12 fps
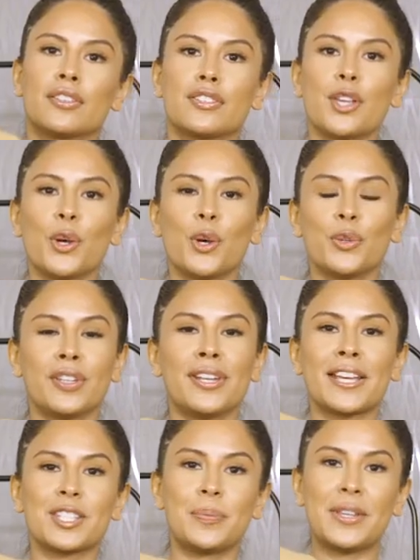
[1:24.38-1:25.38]
So the
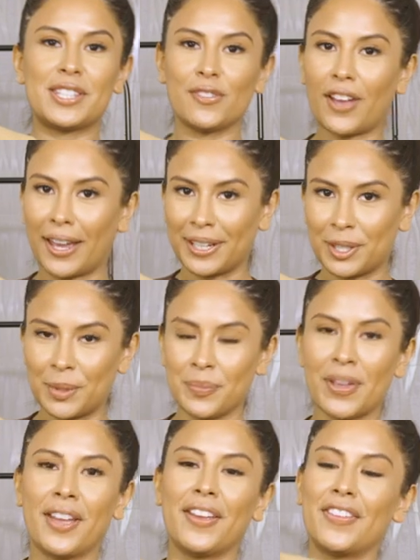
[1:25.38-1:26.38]
next piece of item
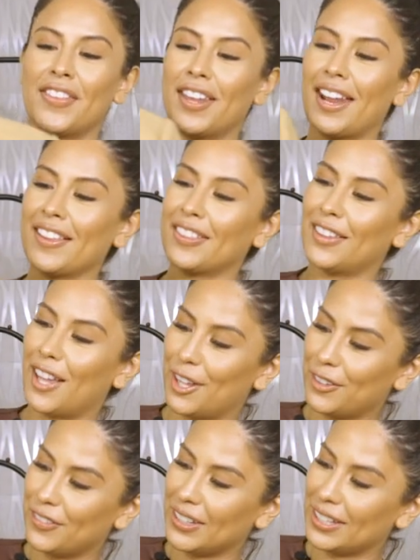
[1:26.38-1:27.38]
that I
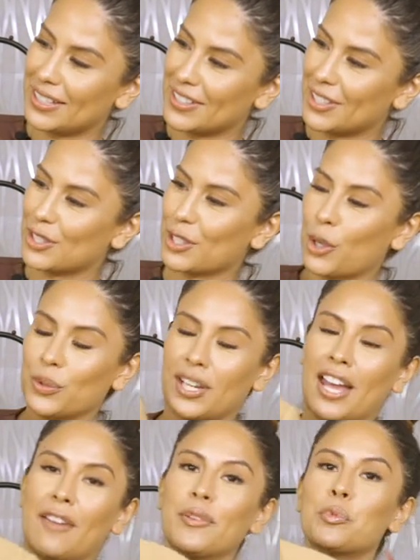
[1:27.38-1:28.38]
love is this coat that
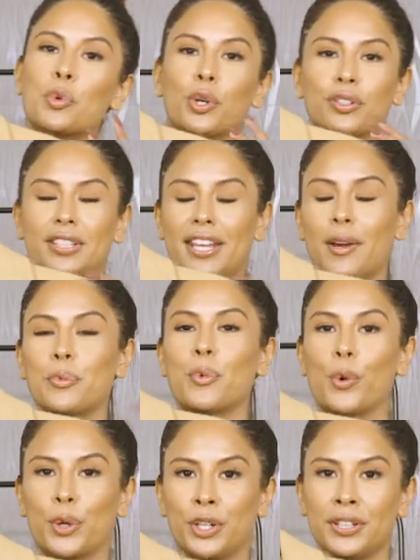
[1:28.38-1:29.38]
I haven't yet
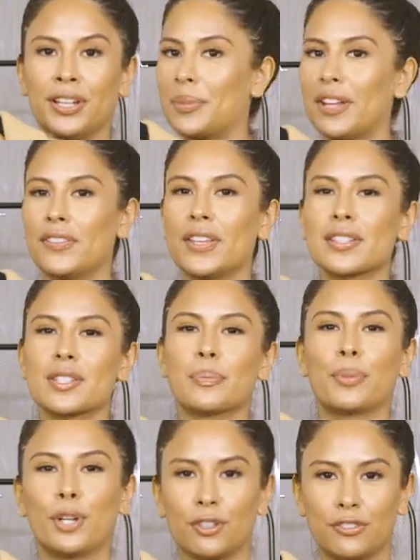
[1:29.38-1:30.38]
worn, but I think it's a
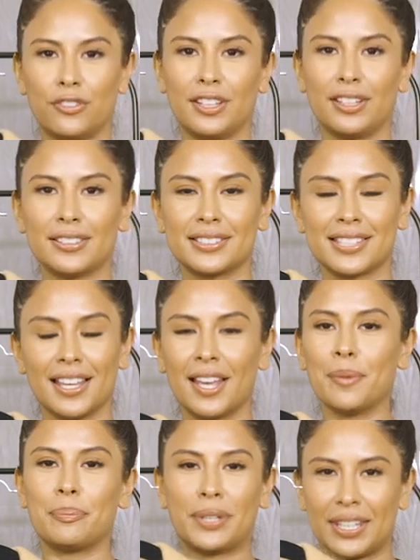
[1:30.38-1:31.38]
perfect
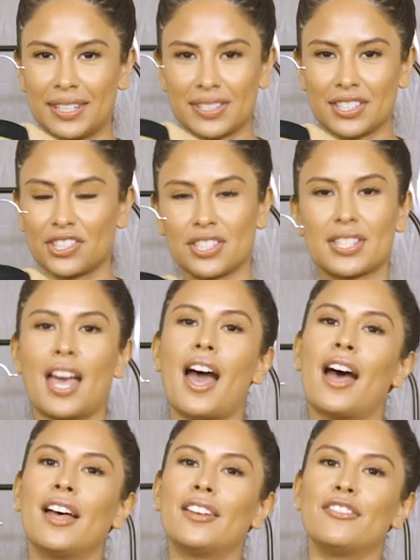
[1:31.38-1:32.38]
piece to just
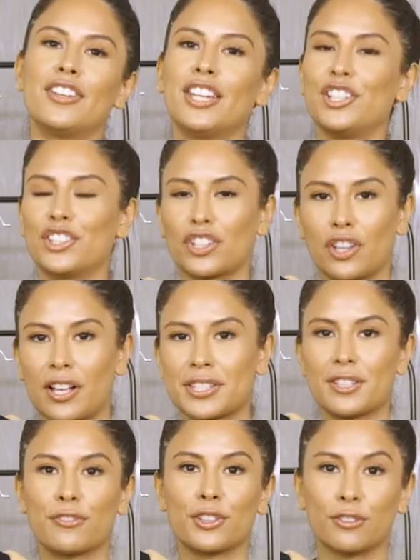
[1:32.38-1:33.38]
have in your
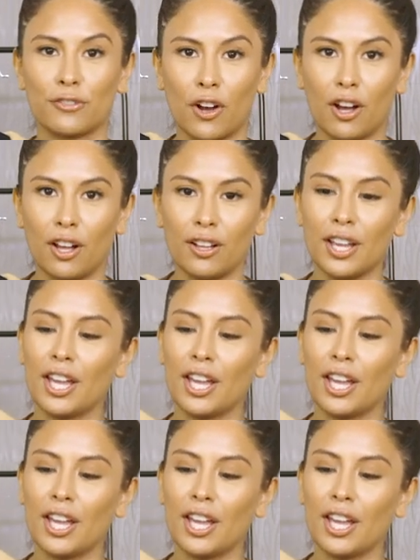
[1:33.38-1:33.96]
closet for the fall.